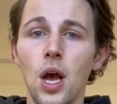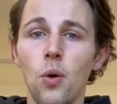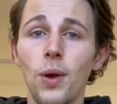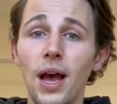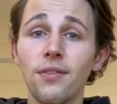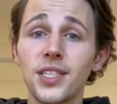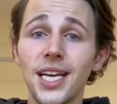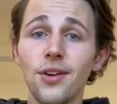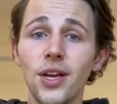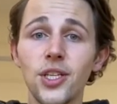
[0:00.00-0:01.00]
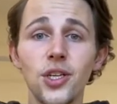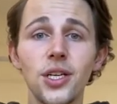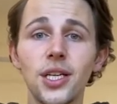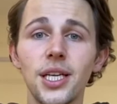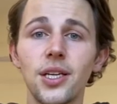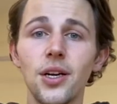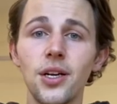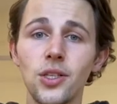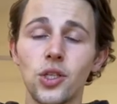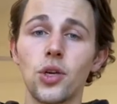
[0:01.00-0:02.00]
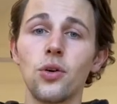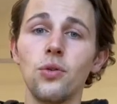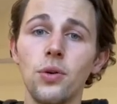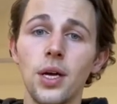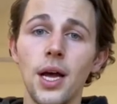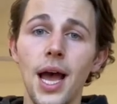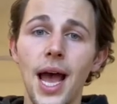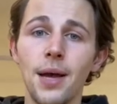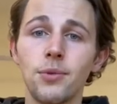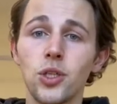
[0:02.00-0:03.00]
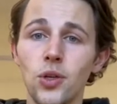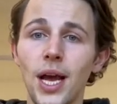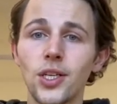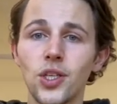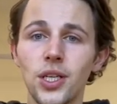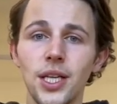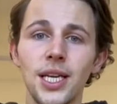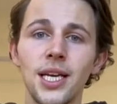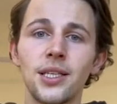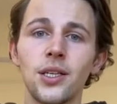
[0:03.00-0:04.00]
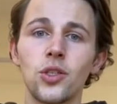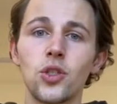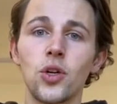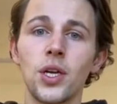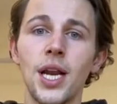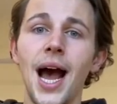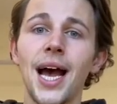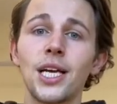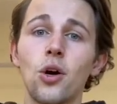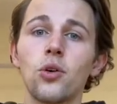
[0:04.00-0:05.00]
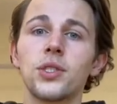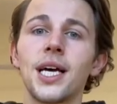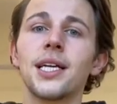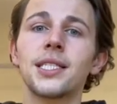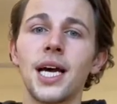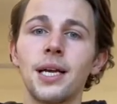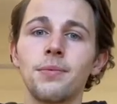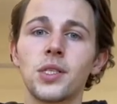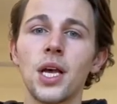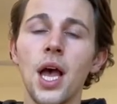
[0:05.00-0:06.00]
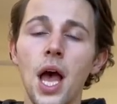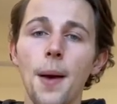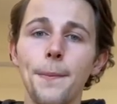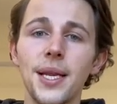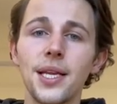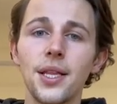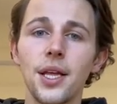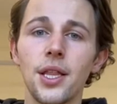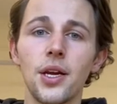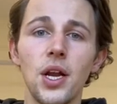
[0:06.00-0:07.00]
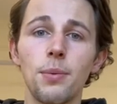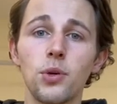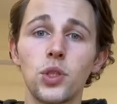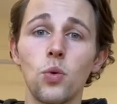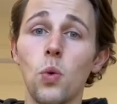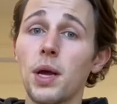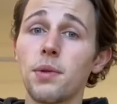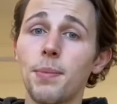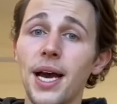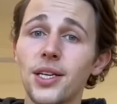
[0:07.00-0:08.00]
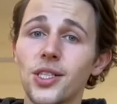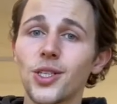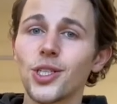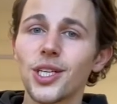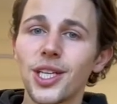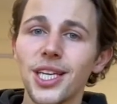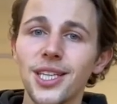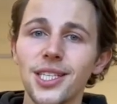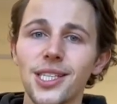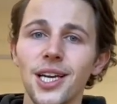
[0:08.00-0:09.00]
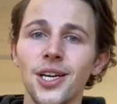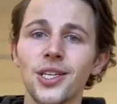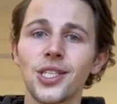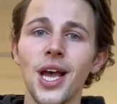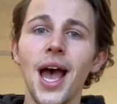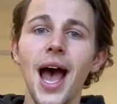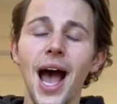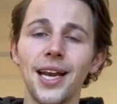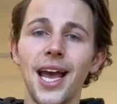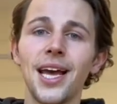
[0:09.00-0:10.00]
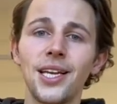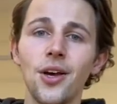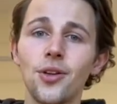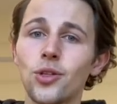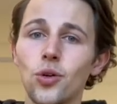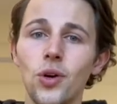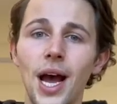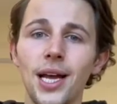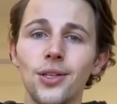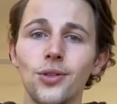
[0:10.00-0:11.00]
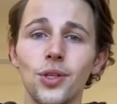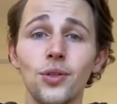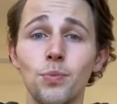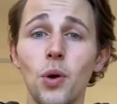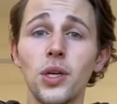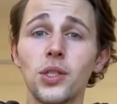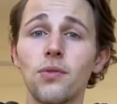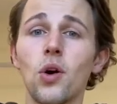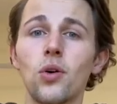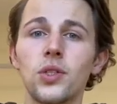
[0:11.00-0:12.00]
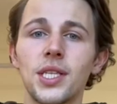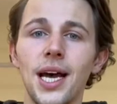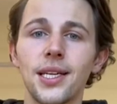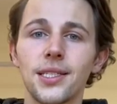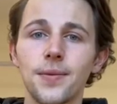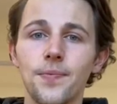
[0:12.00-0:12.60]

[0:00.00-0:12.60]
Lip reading: We have a day ranger and cleaner in school to do extra cleaning during high contact times, meaning that they're able to wipe the banisters and clean the stairs and any other door handles and points of contact.